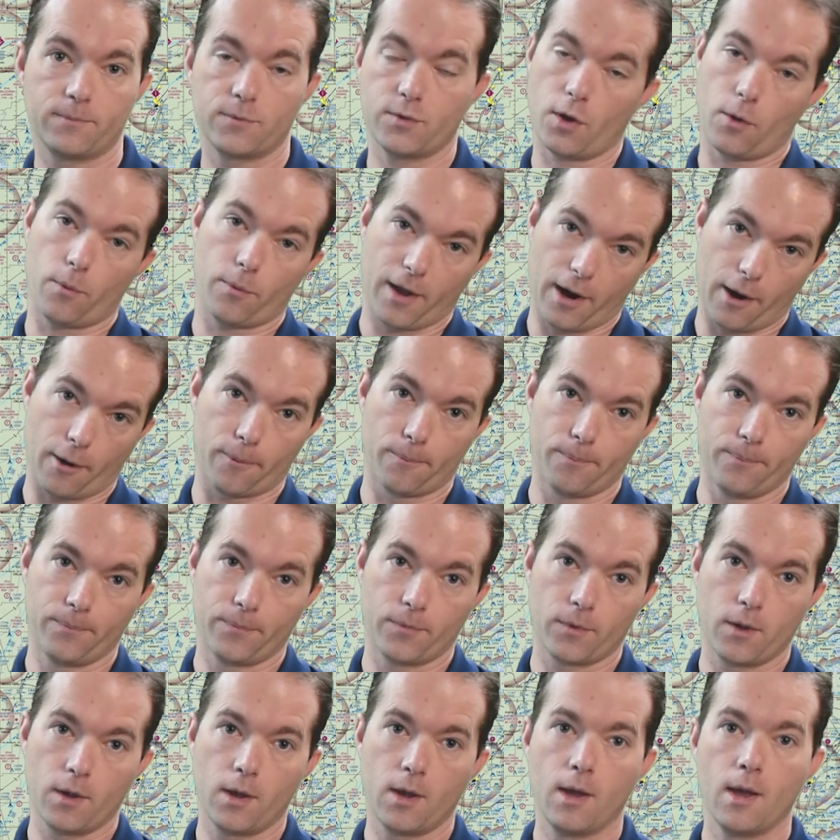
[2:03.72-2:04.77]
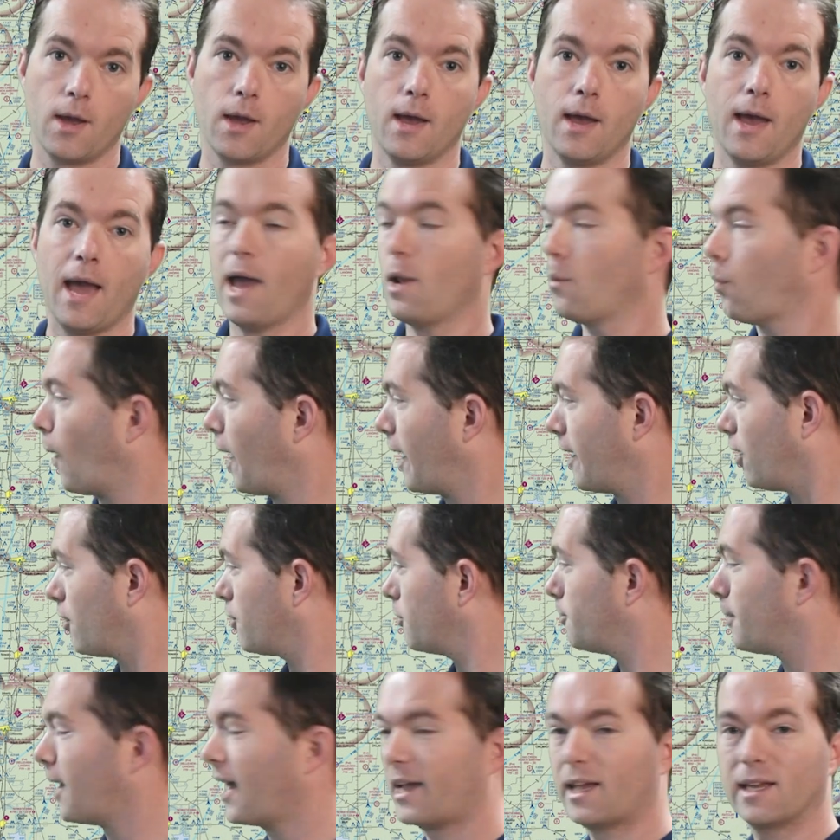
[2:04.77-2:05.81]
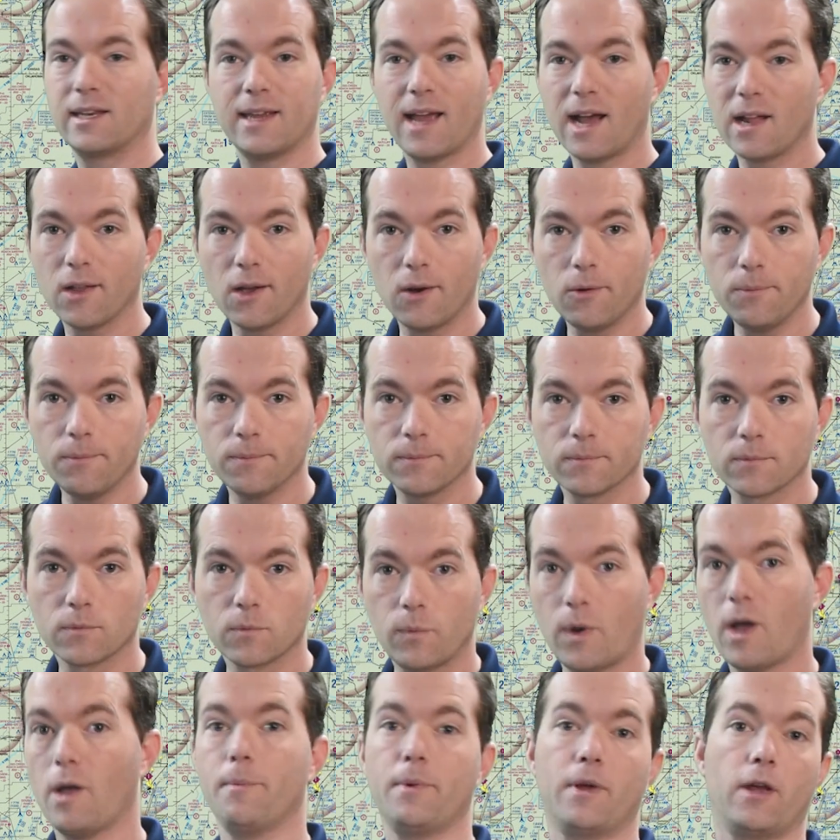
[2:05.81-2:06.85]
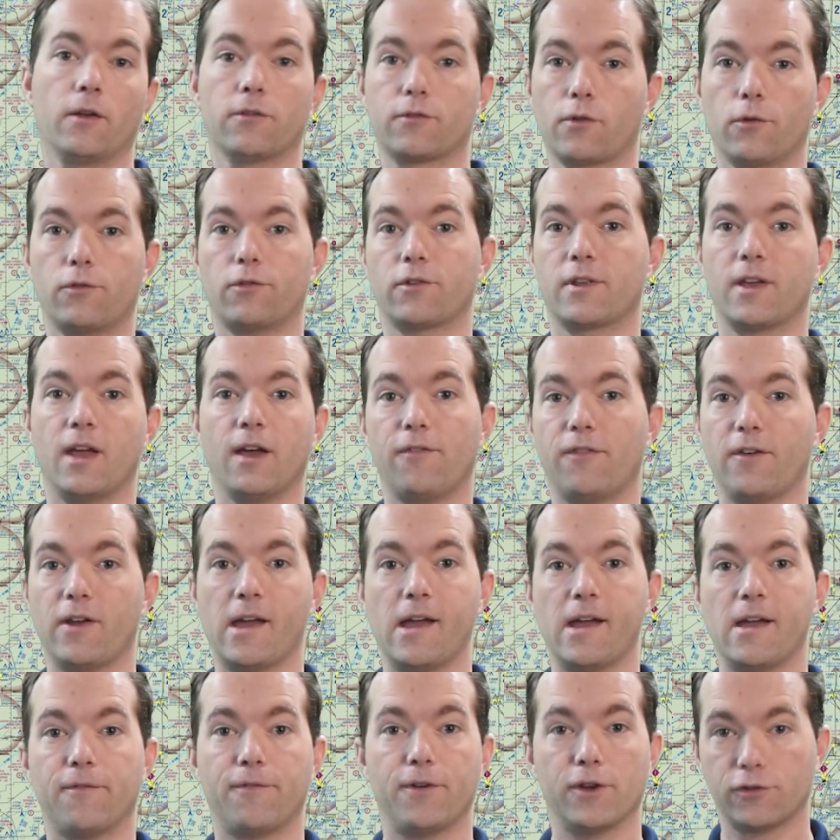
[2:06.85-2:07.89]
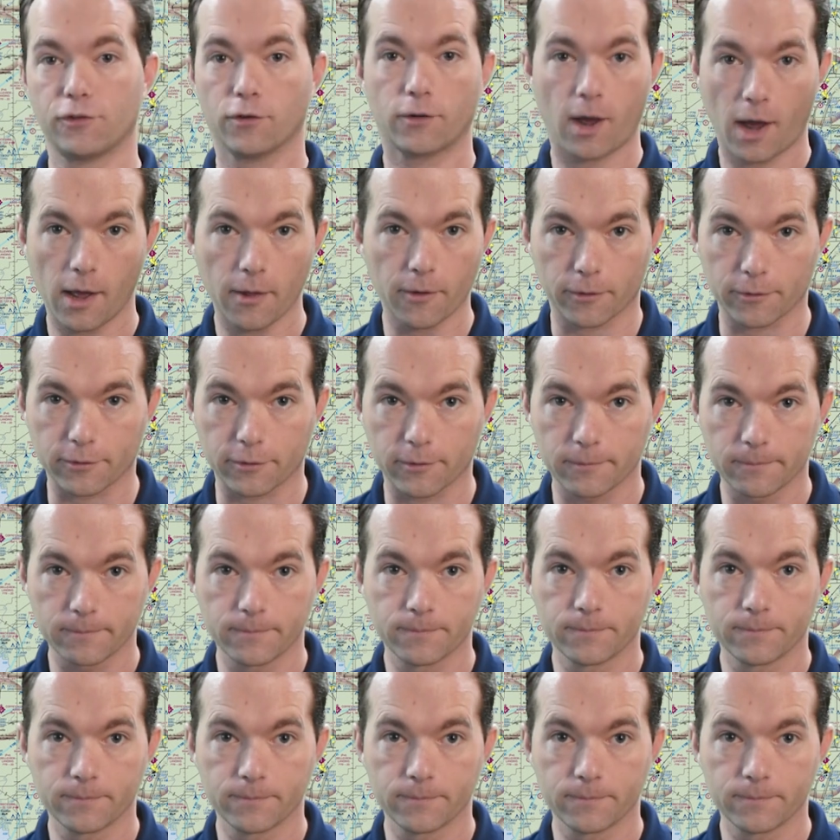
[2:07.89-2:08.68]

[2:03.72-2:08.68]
So there. And why all the black and yellow? Well, because those are the FAA official colors.